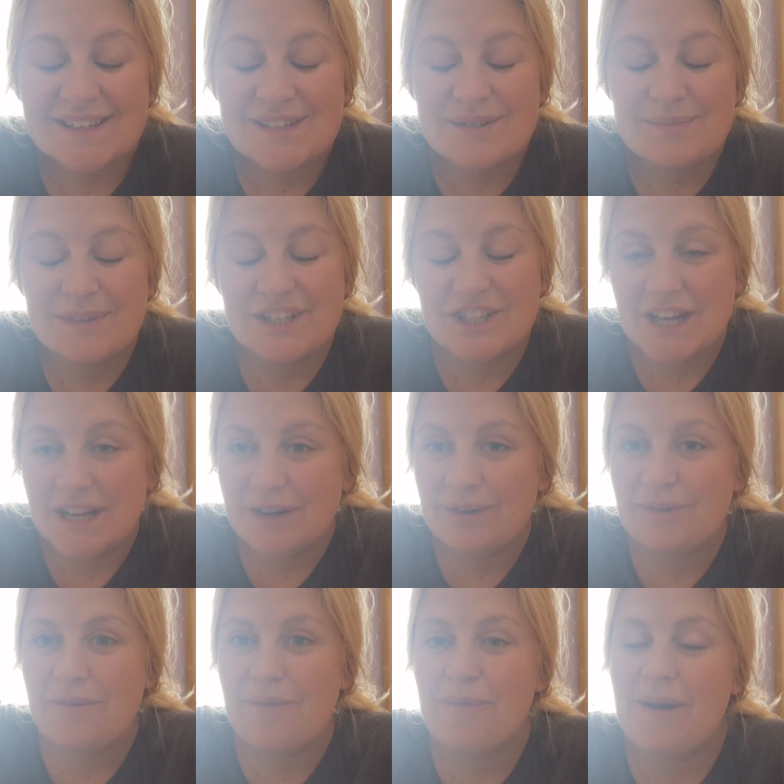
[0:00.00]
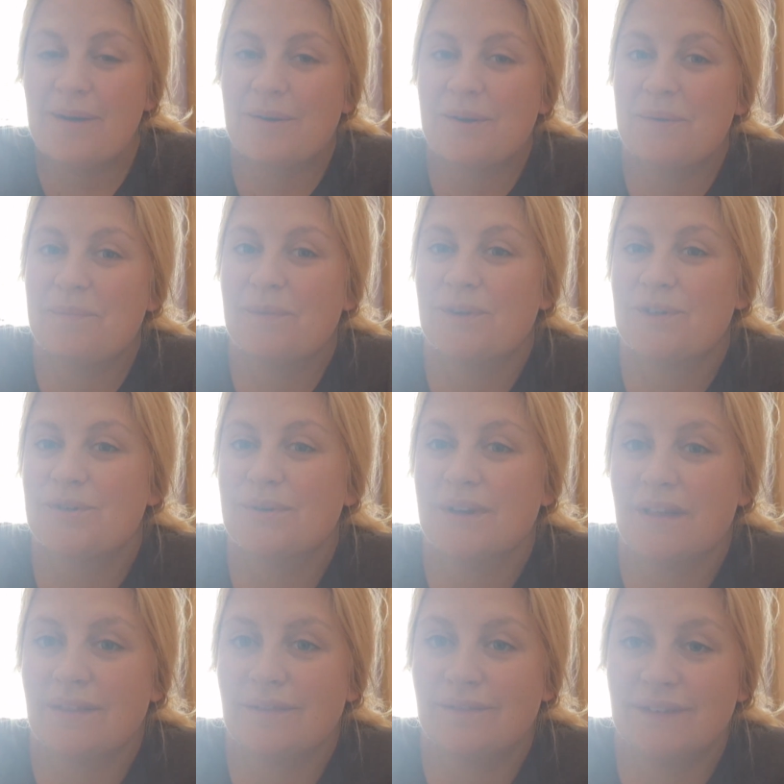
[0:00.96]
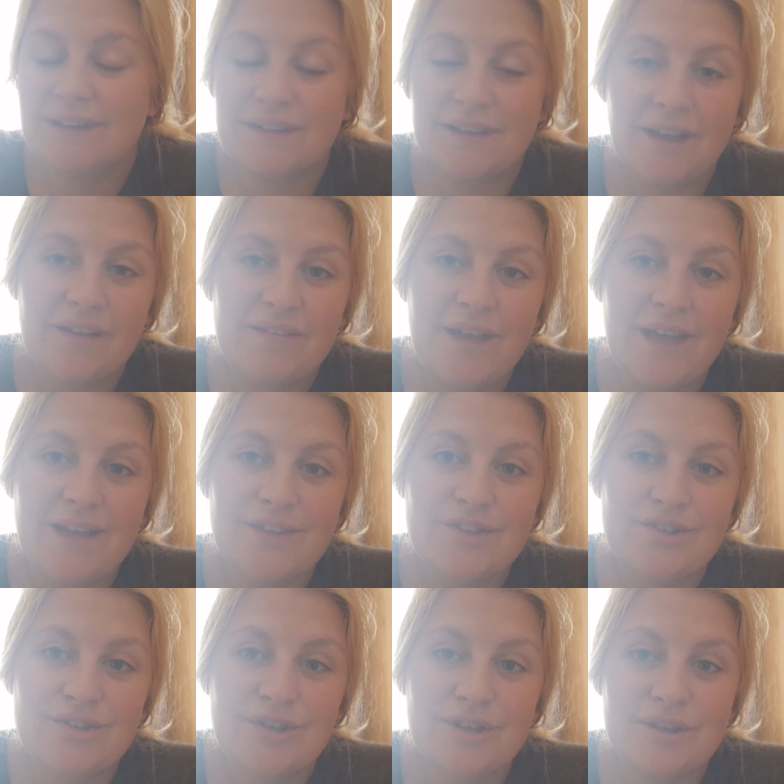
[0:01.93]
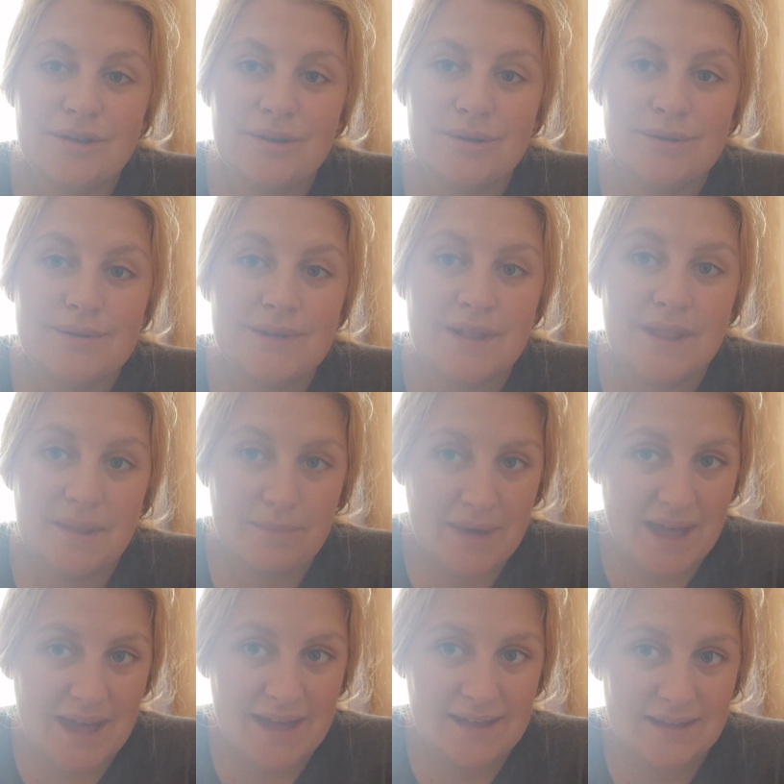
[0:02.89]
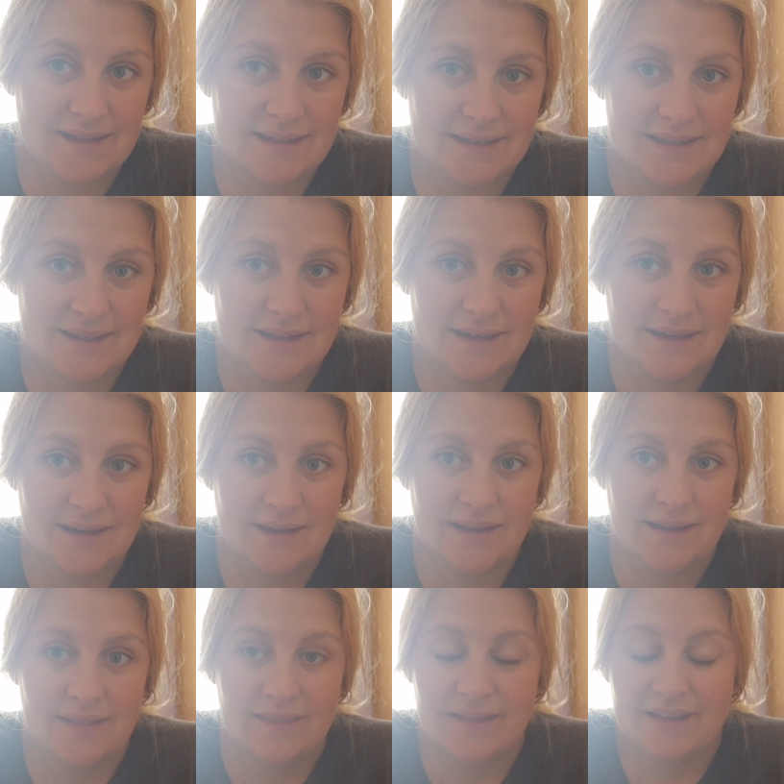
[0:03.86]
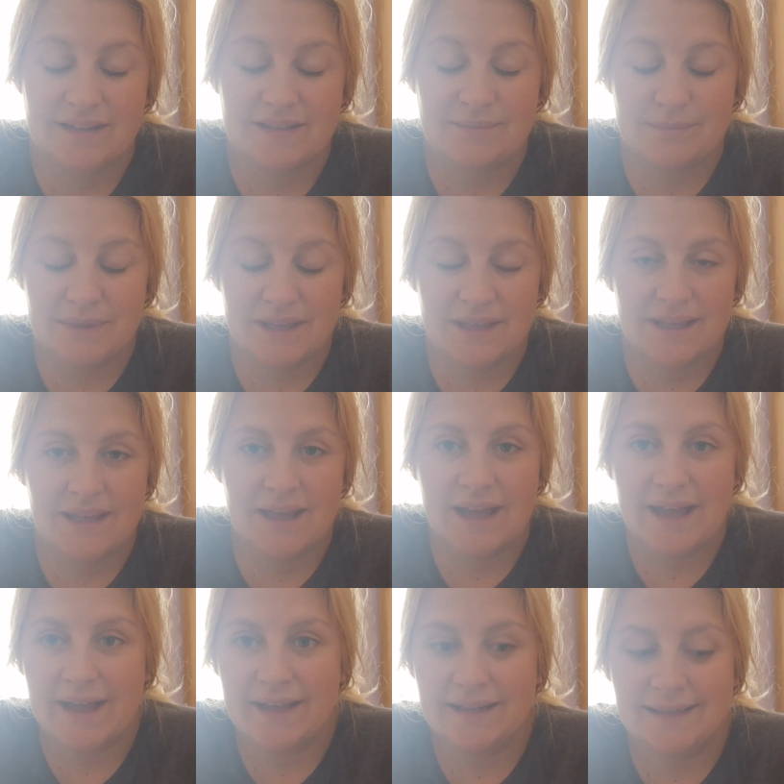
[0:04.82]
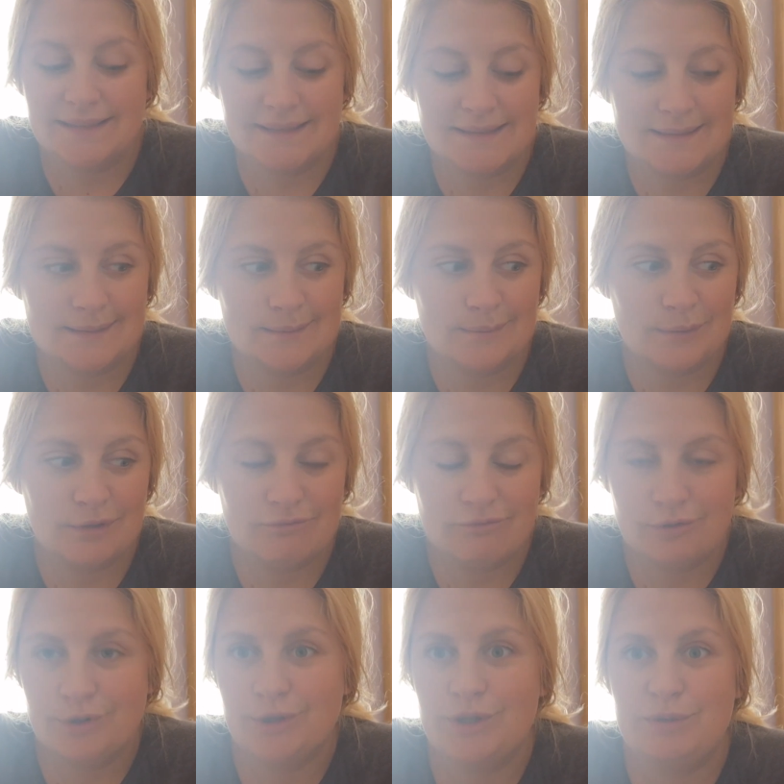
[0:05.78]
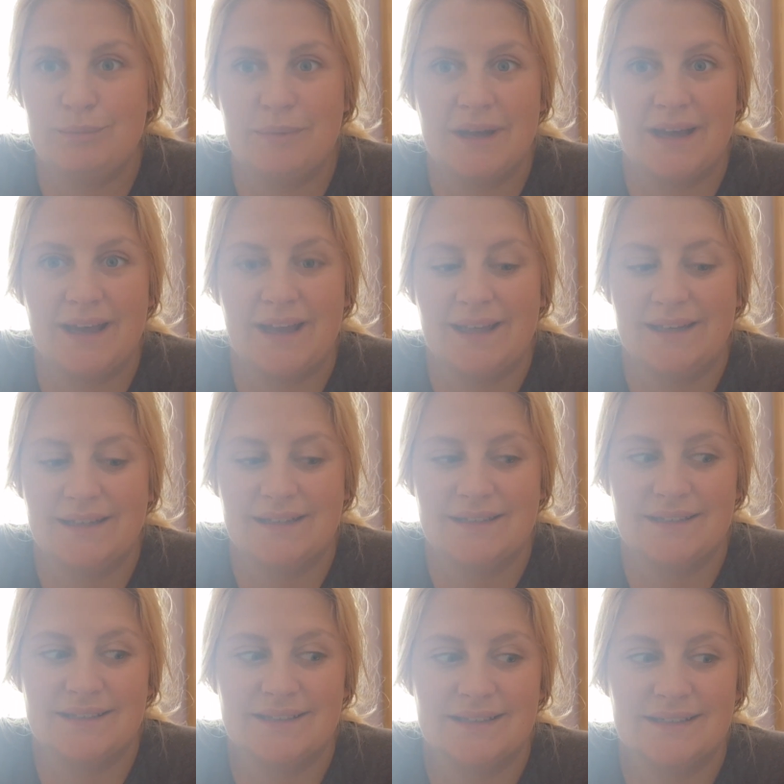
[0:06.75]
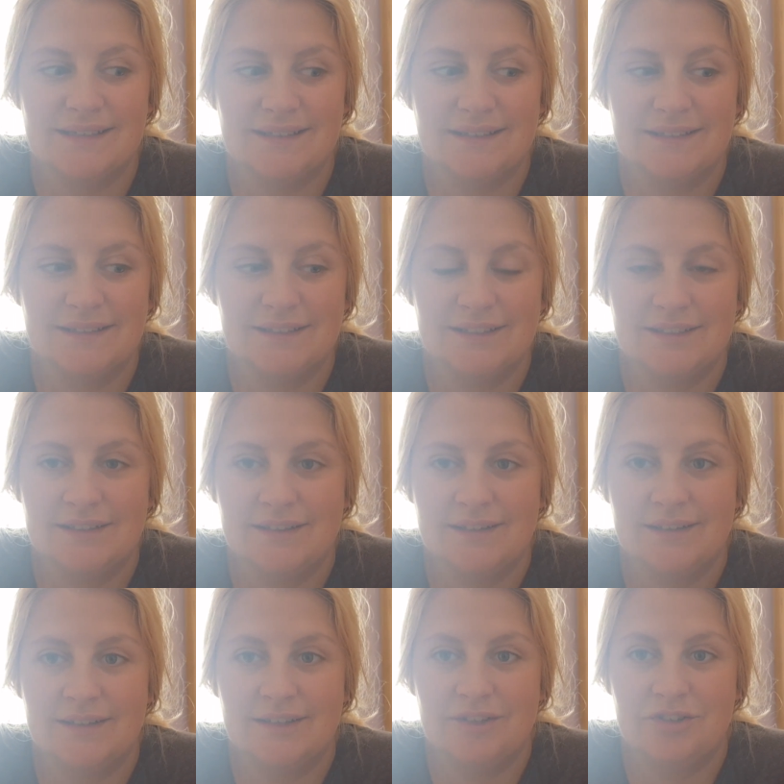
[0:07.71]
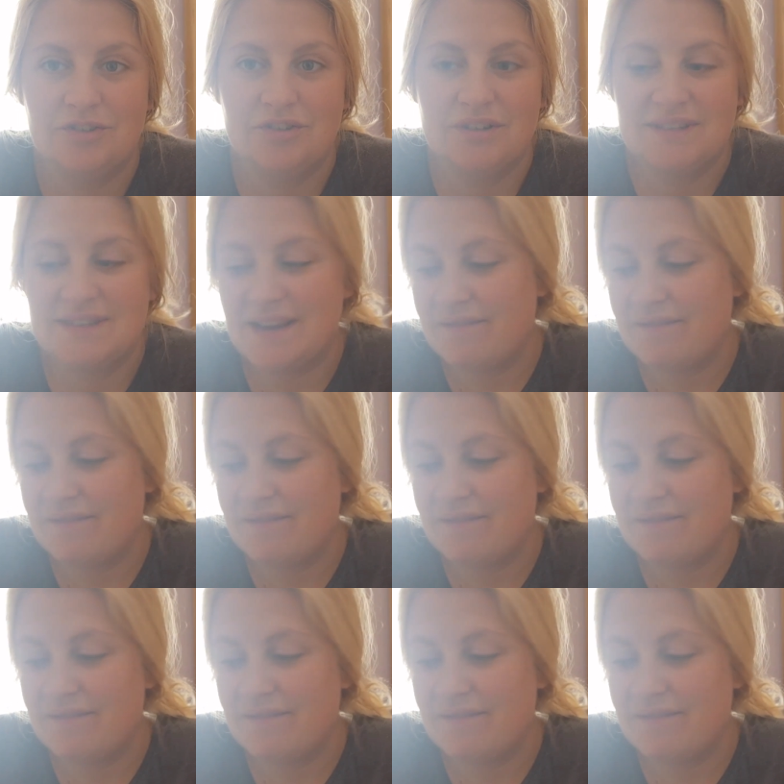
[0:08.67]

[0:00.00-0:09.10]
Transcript: to my channel. Welcome to another video. Excuse the mess that is me and my room and just